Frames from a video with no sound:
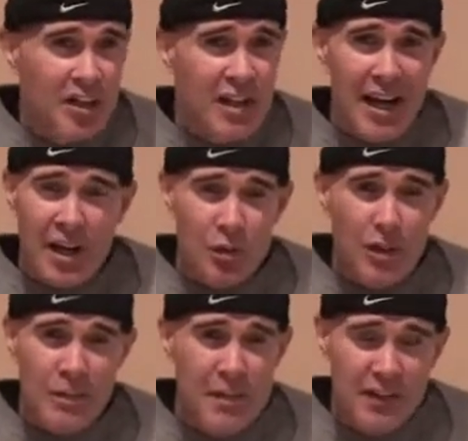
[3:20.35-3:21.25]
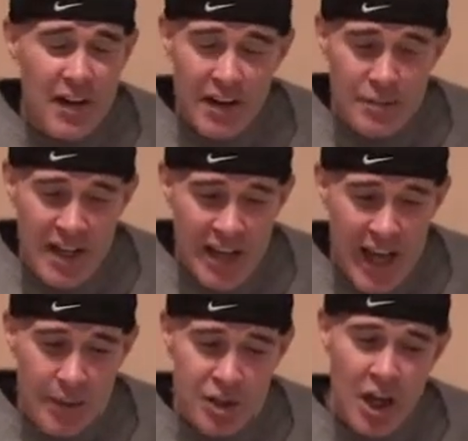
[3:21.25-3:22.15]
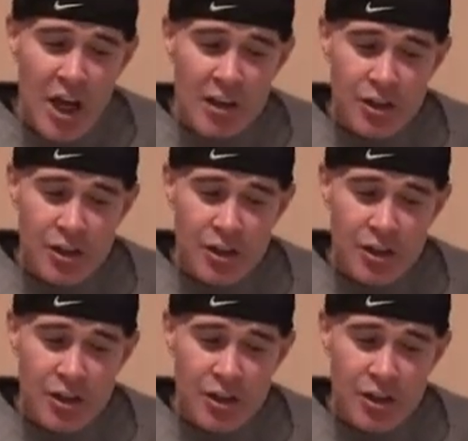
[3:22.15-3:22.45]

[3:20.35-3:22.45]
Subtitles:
you're not going to win very many games.